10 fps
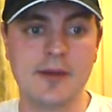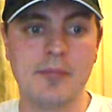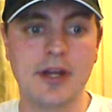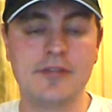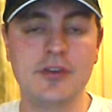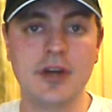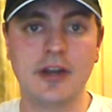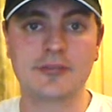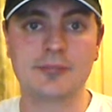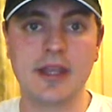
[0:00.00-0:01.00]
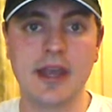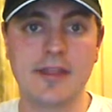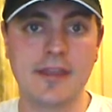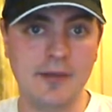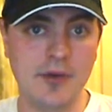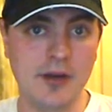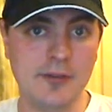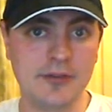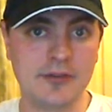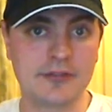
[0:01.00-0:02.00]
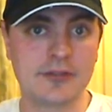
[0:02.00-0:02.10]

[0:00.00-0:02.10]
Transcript: But if you'd asked me at that moment